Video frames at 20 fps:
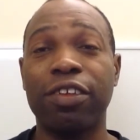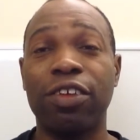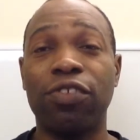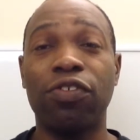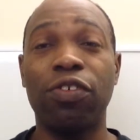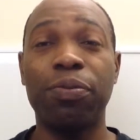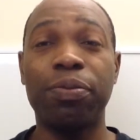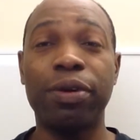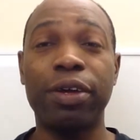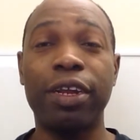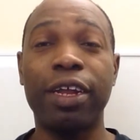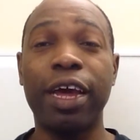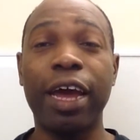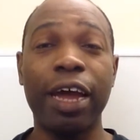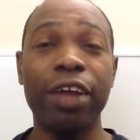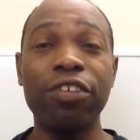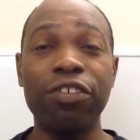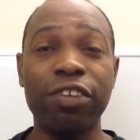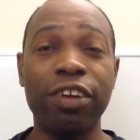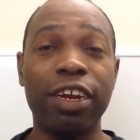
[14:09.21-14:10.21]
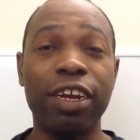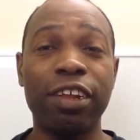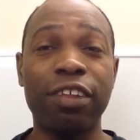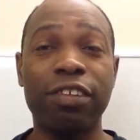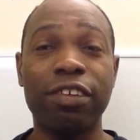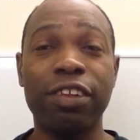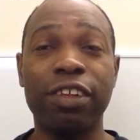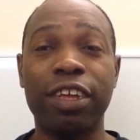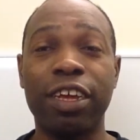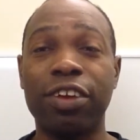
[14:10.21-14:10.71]
if you put hydrogen in this
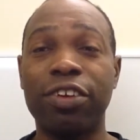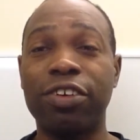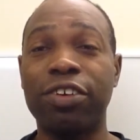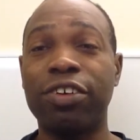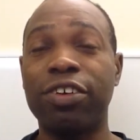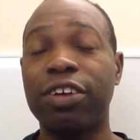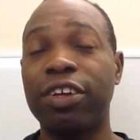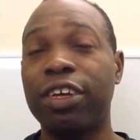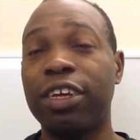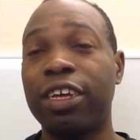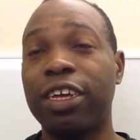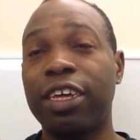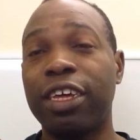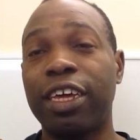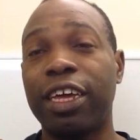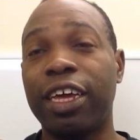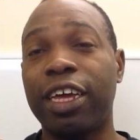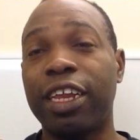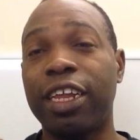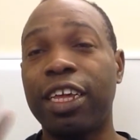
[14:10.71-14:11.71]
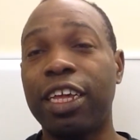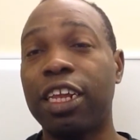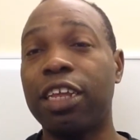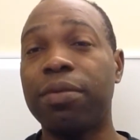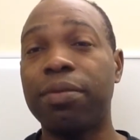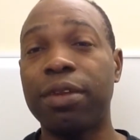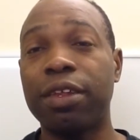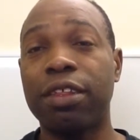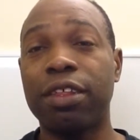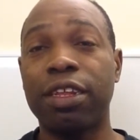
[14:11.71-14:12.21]
container and
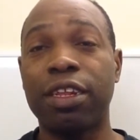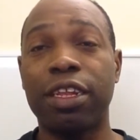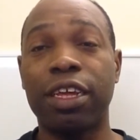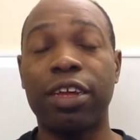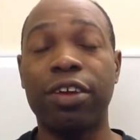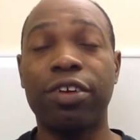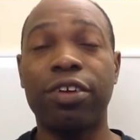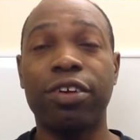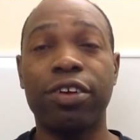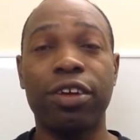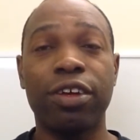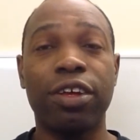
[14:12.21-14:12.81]
helium in this container,